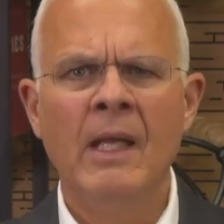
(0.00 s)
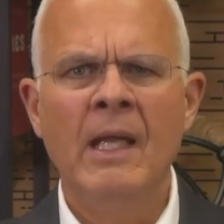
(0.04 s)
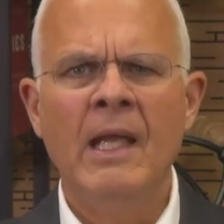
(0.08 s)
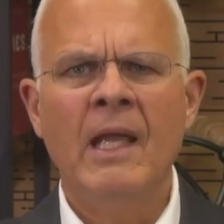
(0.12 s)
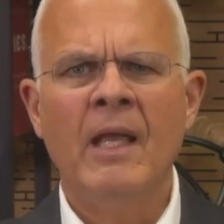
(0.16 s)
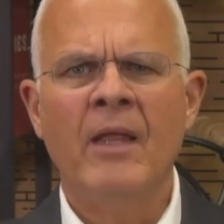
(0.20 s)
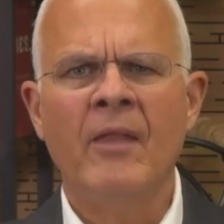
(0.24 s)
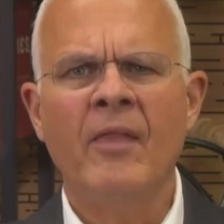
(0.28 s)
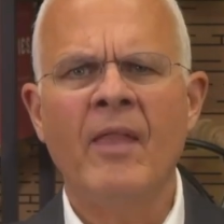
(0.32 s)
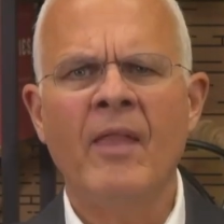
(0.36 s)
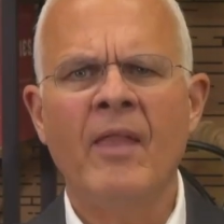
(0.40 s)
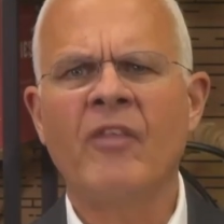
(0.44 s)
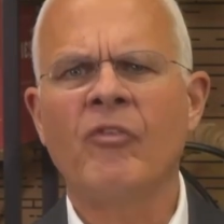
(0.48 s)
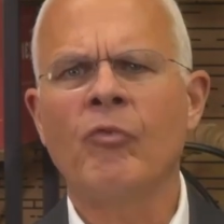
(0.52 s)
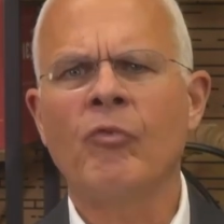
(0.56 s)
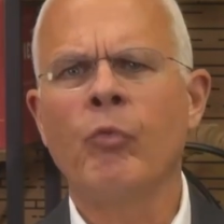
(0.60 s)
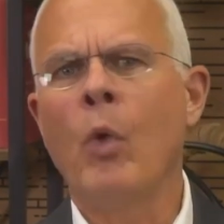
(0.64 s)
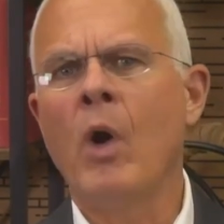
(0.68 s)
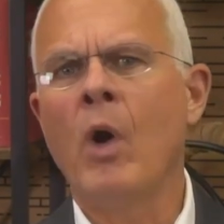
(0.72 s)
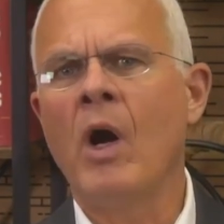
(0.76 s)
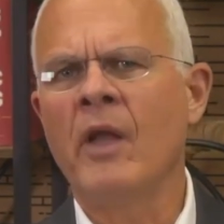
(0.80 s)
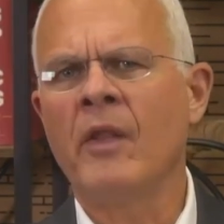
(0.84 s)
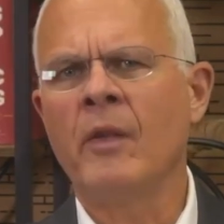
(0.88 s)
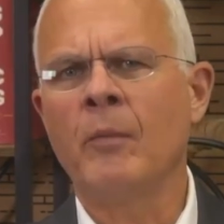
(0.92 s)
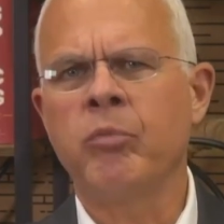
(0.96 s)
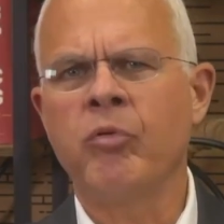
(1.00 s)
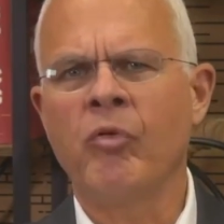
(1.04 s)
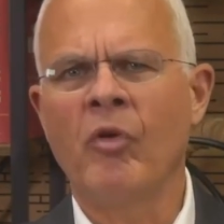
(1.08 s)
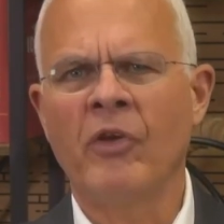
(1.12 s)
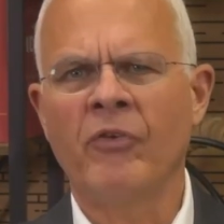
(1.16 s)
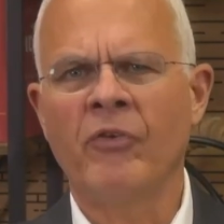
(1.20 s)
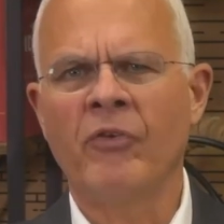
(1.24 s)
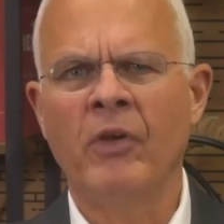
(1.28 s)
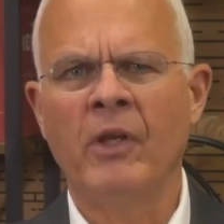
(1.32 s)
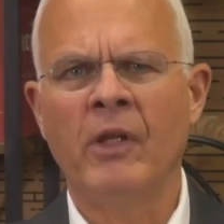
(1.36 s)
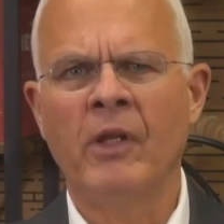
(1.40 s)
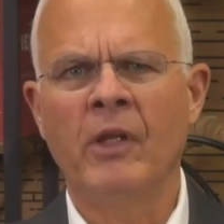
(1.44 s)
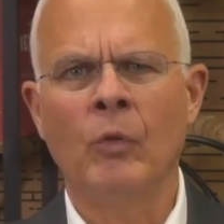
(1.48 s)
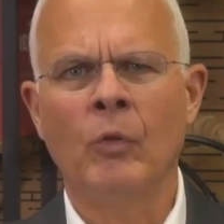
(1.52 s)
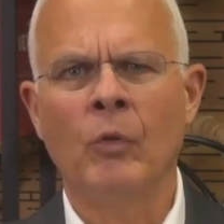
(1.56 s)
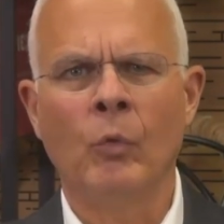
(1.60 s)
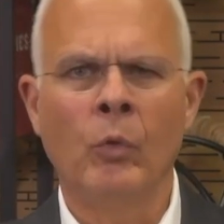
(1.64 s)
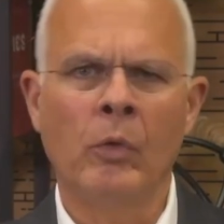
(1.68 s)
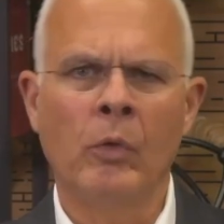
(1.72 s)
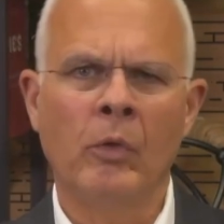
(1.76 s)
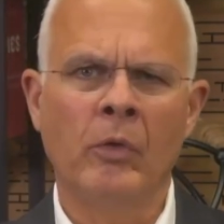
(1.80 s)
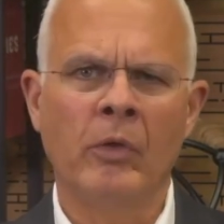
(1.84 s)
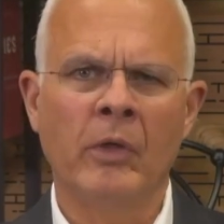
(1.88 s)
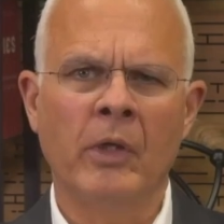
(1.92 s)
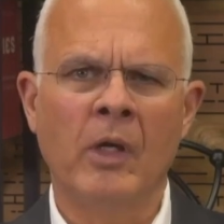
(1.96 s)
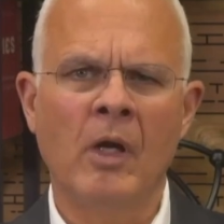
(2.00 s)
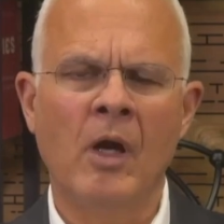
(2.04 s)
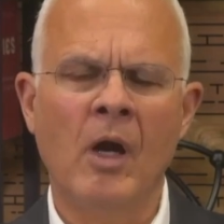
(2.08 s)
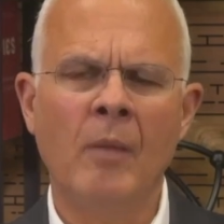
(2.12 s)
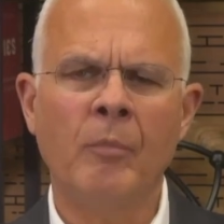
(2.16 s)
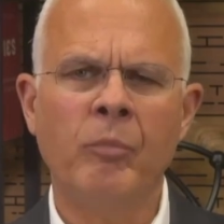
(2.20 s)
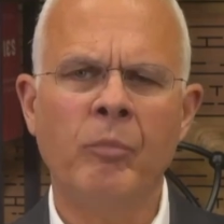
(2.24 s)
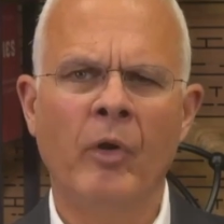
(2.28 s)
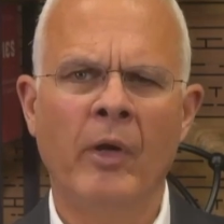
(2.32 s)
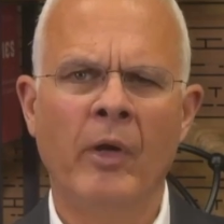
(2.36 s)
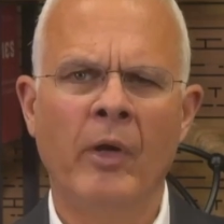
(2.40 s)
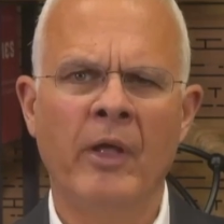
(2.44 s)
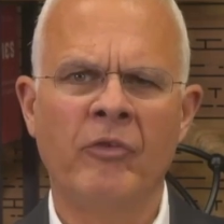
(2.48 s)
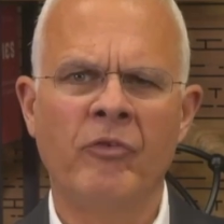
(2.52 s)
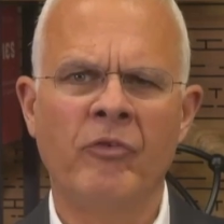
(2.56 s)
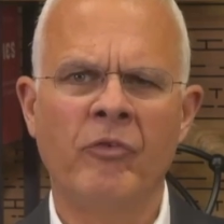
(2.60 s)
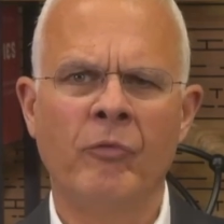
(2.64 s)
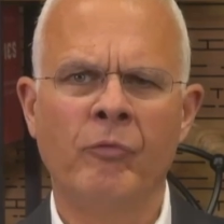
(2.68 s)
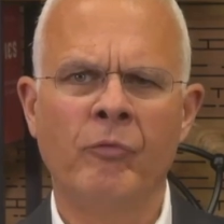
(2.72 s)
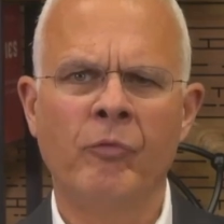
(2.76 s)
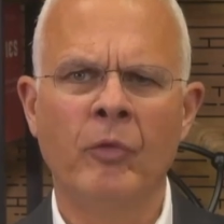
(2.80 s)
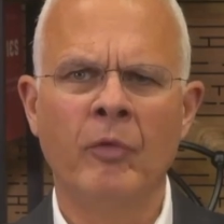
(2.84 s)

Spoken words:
And that's why the president ordered a comprehensive